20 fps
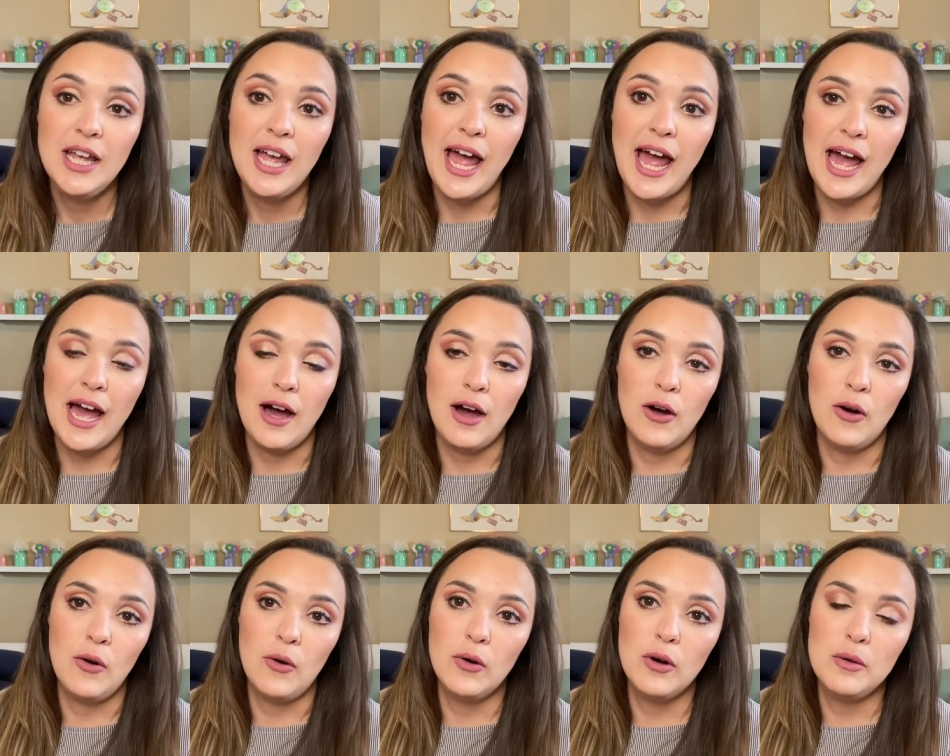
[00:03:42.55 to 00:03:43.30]

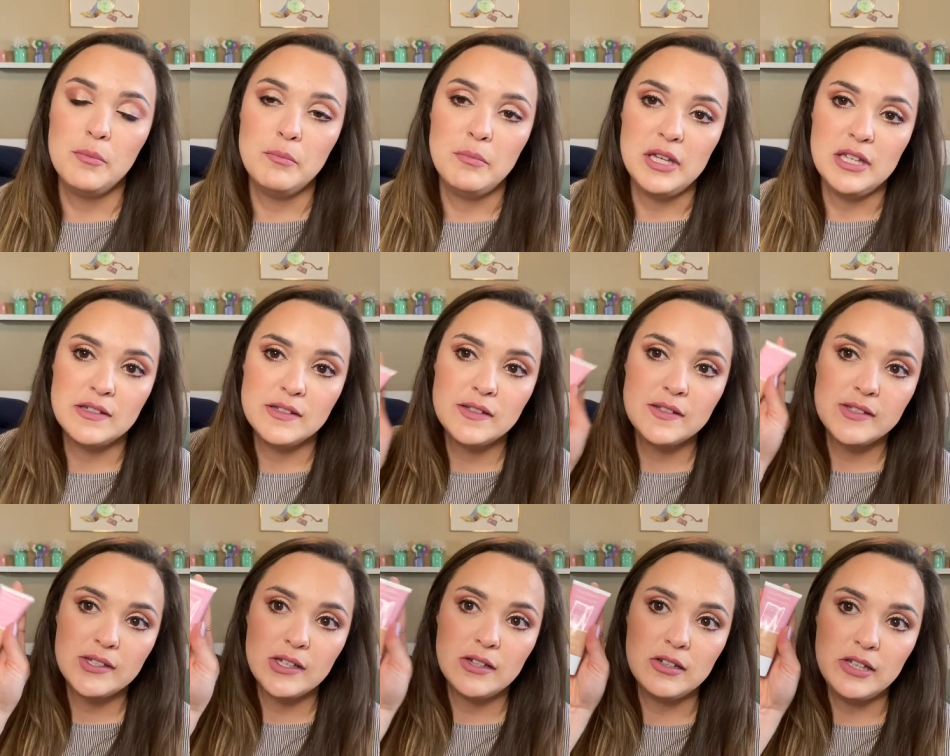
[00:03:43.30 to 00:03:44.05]
how
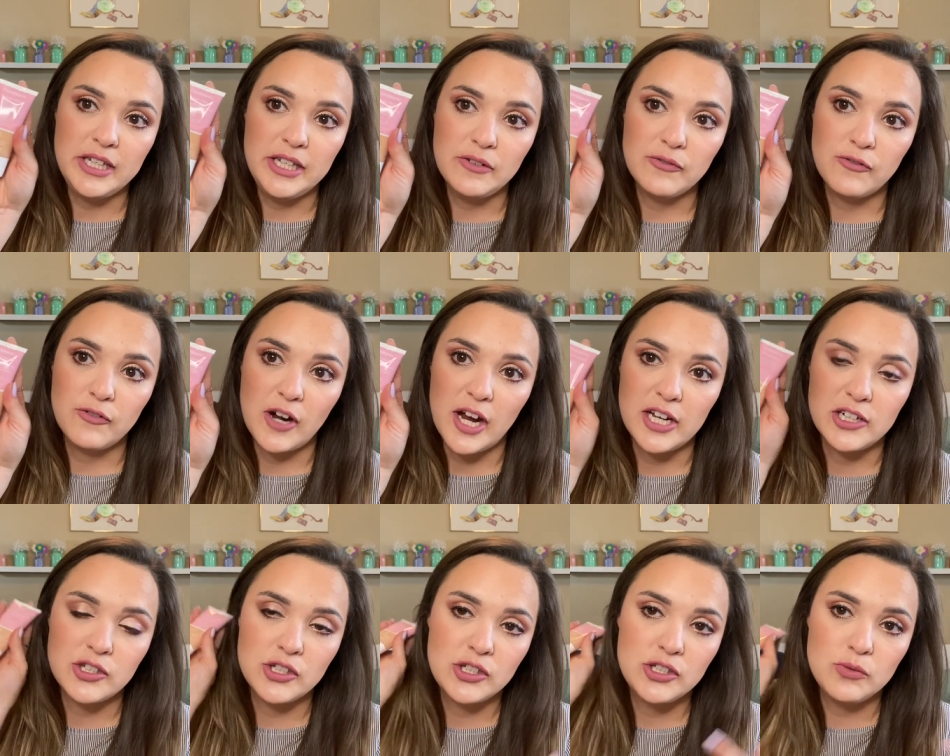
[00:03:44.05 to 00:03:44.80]
Miss Clean
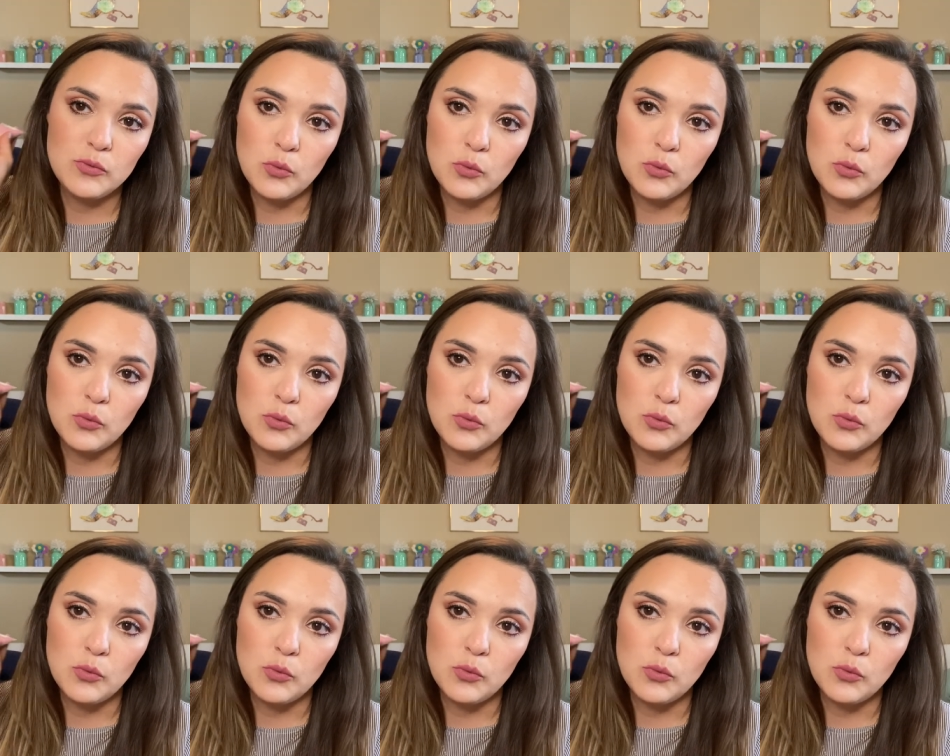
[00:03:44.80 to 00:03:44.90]
Fresh,